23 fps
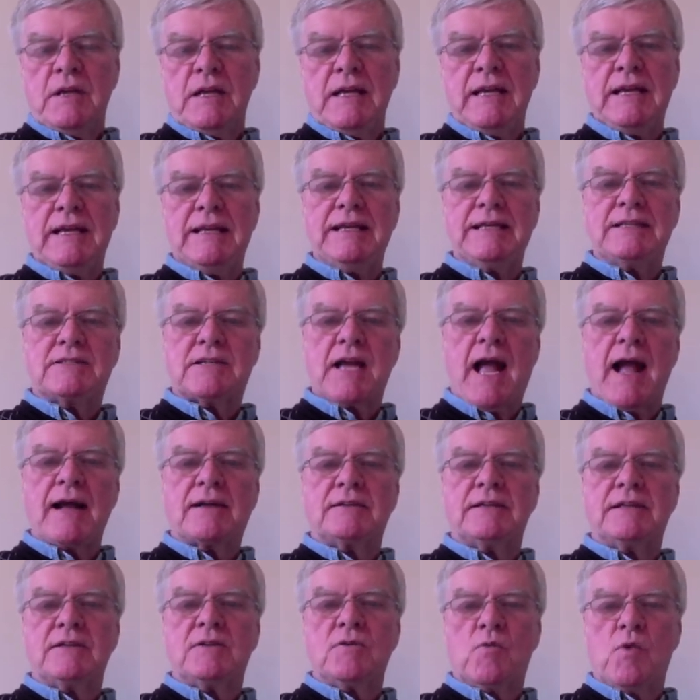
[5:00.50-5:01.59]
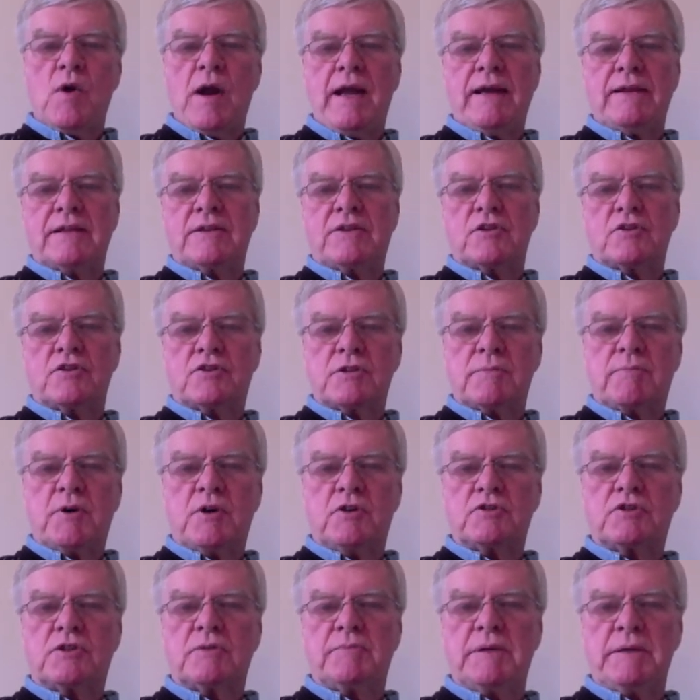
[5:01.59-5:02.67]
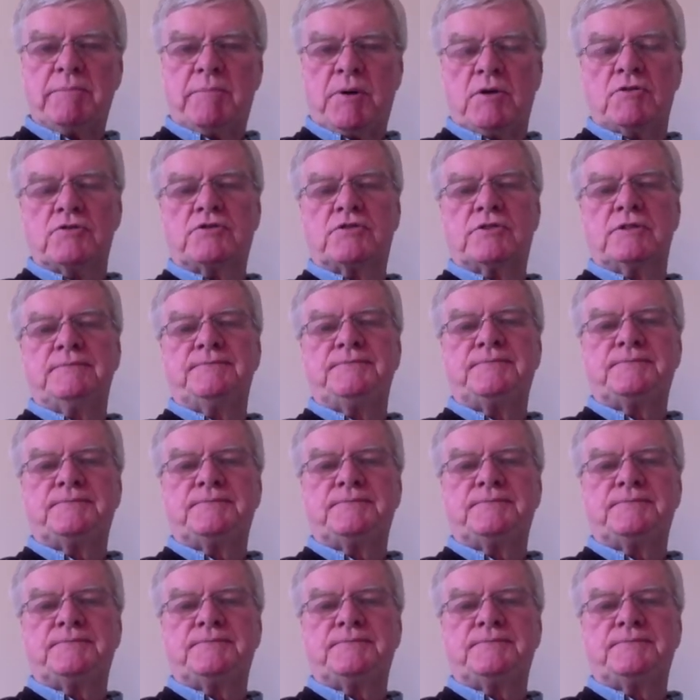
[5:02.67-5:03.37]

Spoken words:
in exactly the way that they're supposed to be posted.